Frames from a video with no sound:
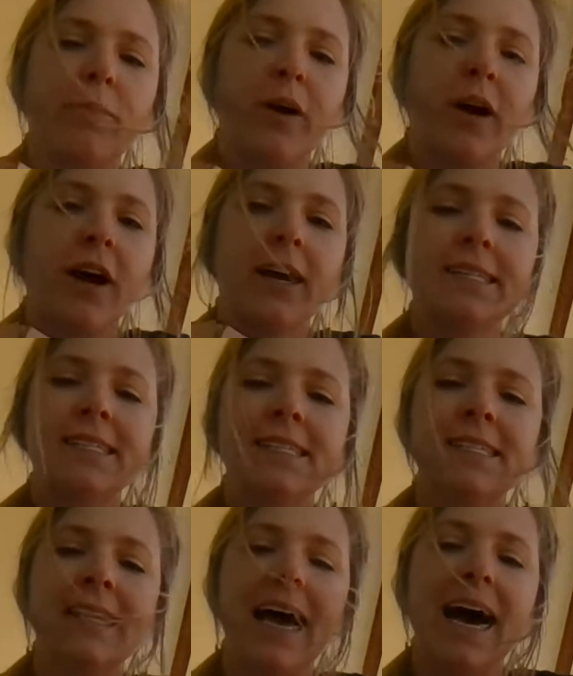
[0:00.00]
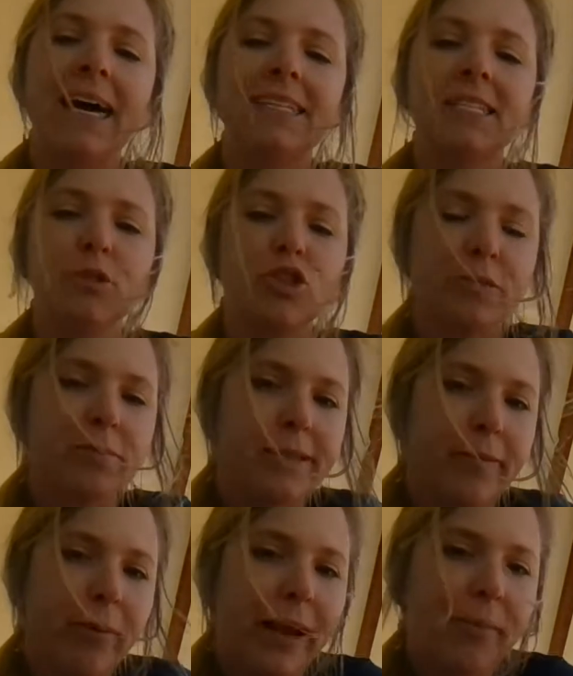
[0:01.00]
box that has some strips
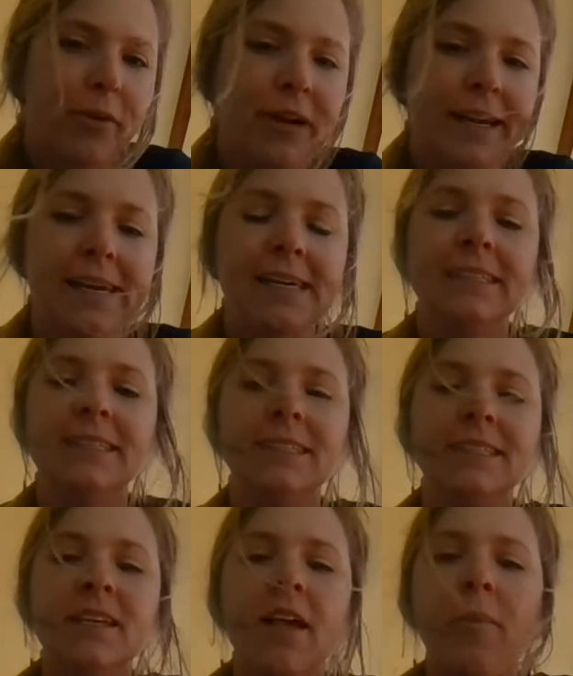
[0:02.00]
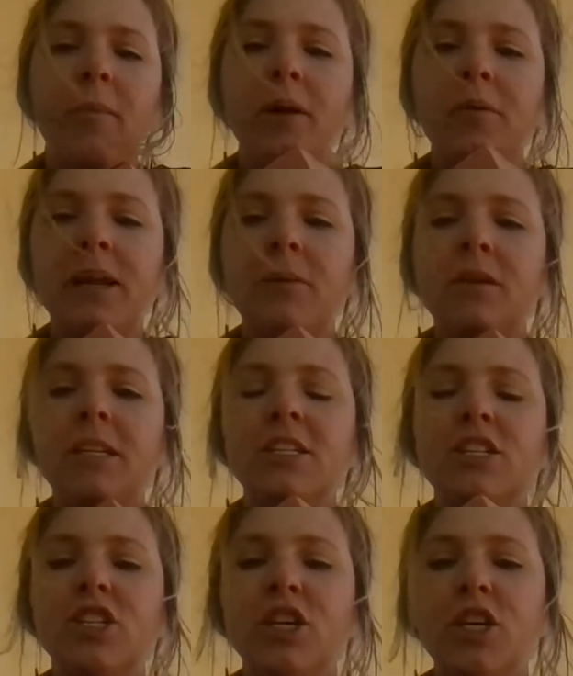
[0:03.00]
of paper in it. But what I wanted
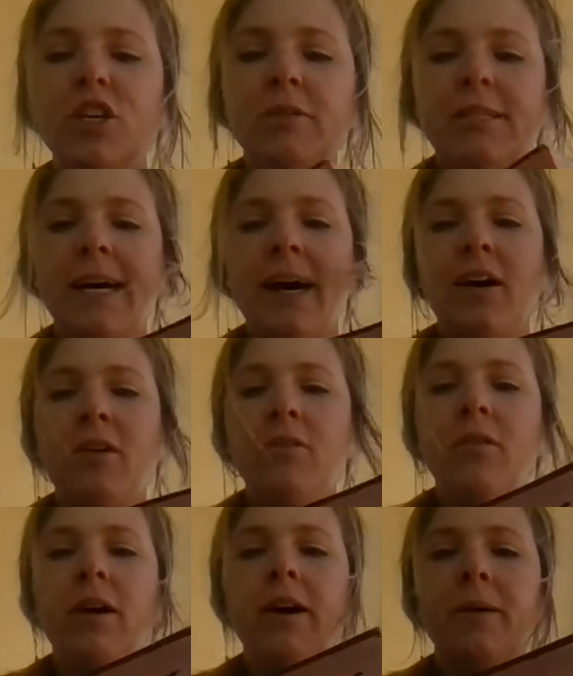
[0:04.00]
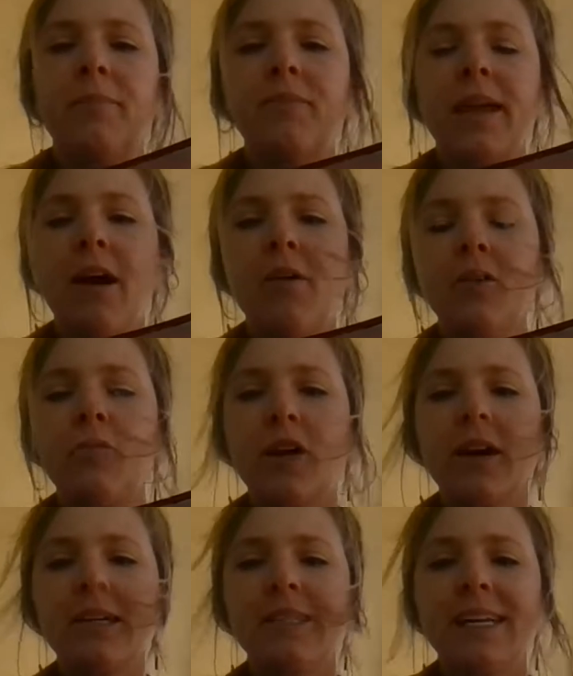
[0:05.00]
to show you is how it
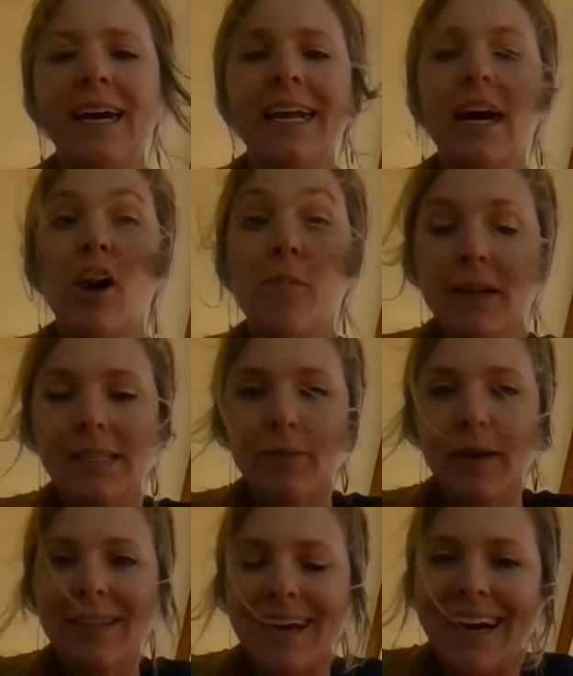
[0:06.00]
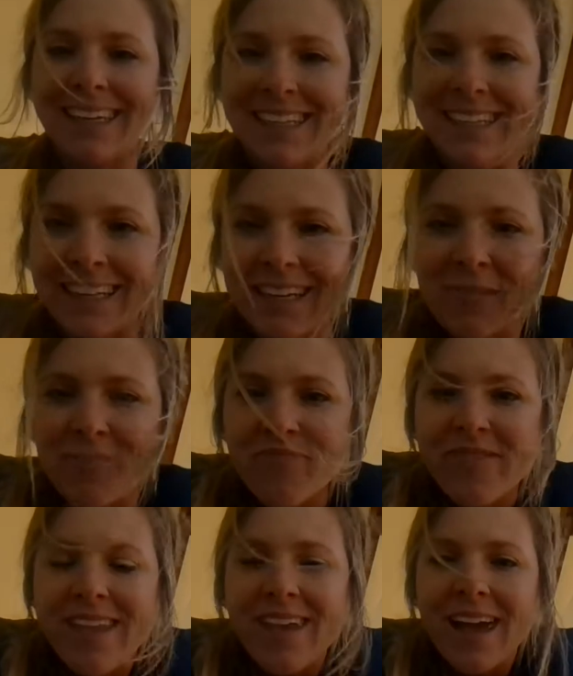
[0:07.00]
works to kind of help explain the idea
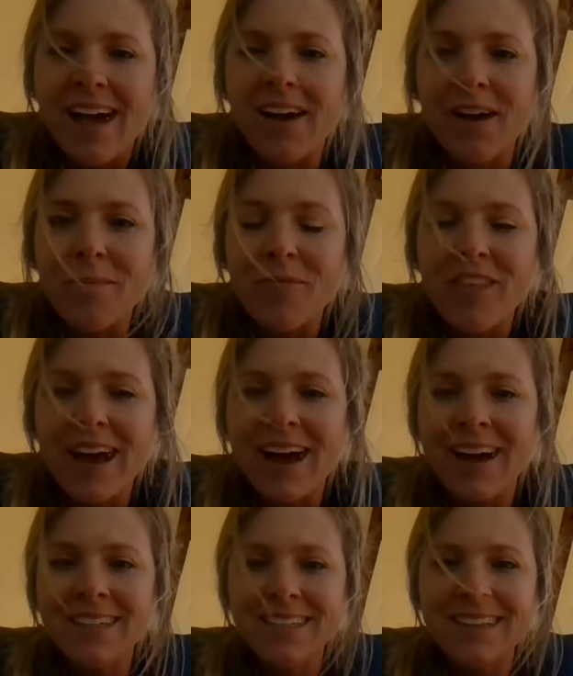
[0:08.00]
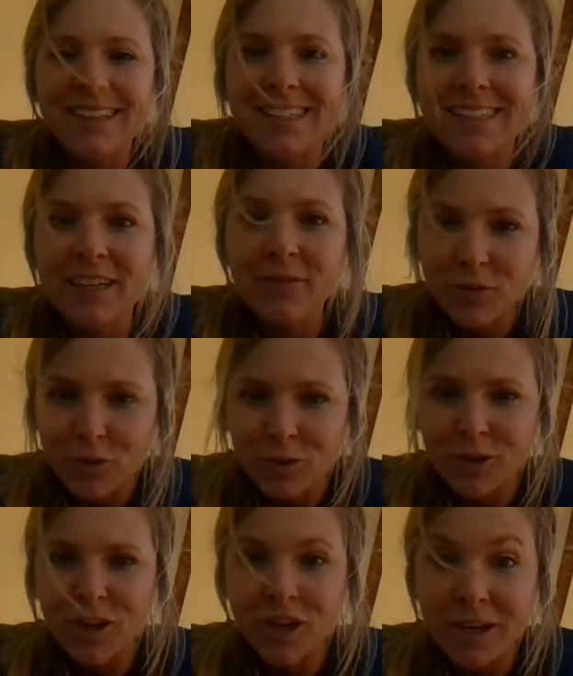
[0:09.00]
that the
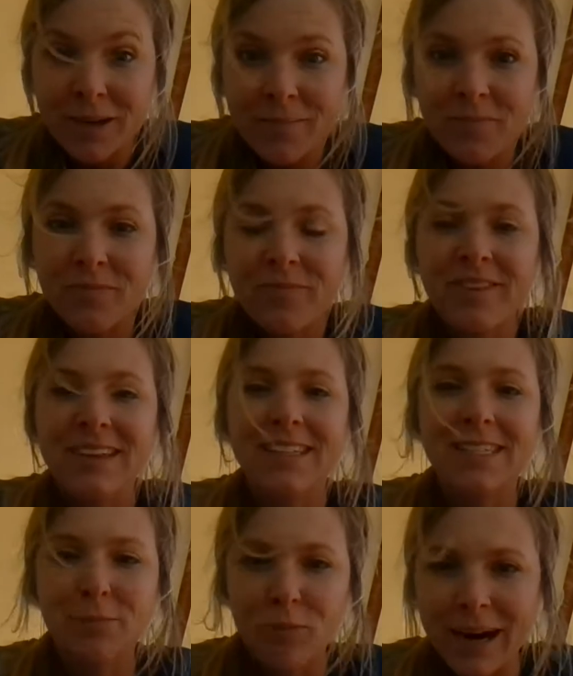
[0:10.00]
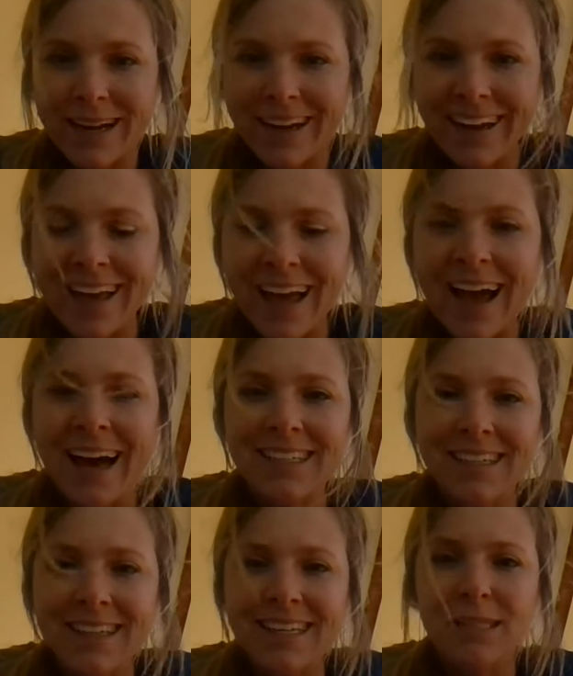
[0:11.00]
seafloor is spreading
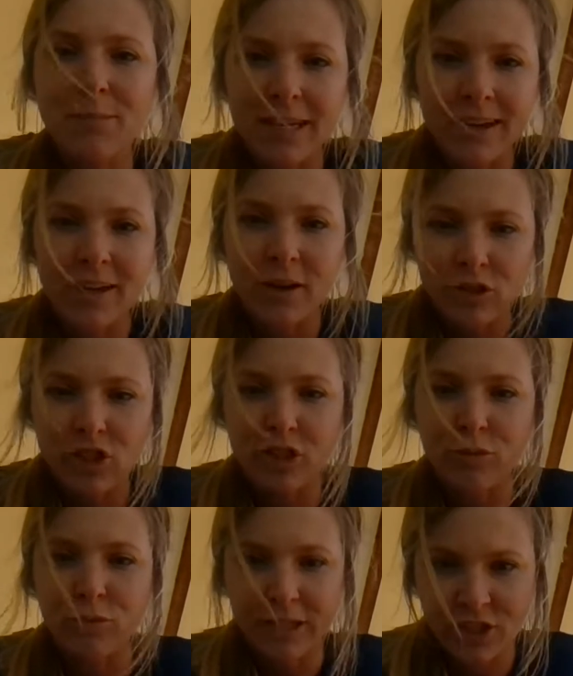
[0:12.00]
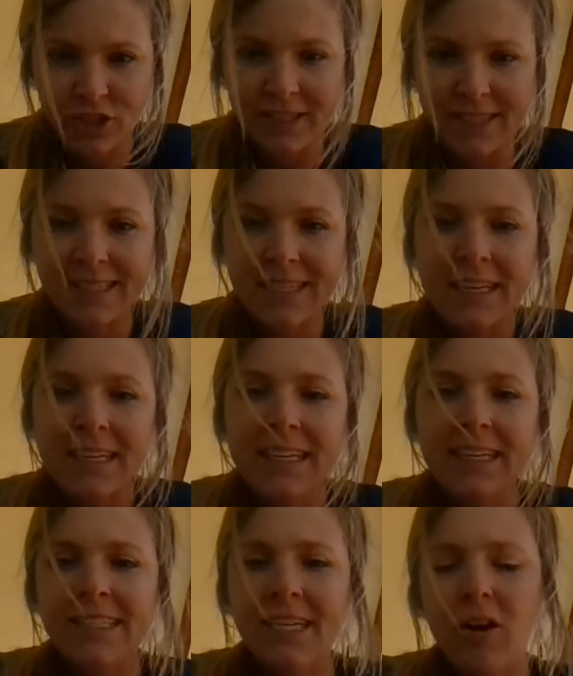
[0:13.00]
at these mid-ocean ridges.
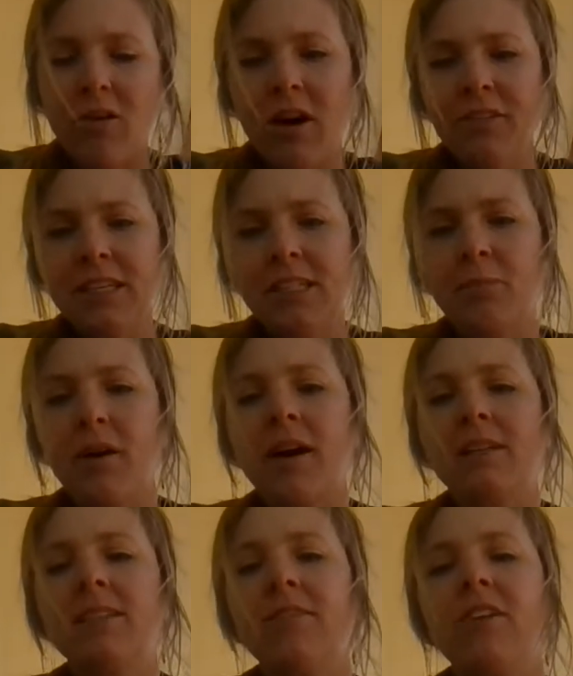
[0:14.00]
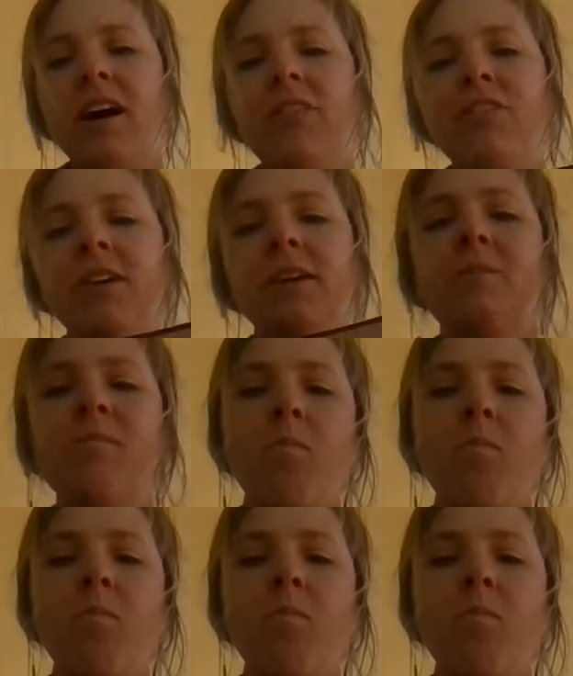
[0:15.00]
So on this box, I've got the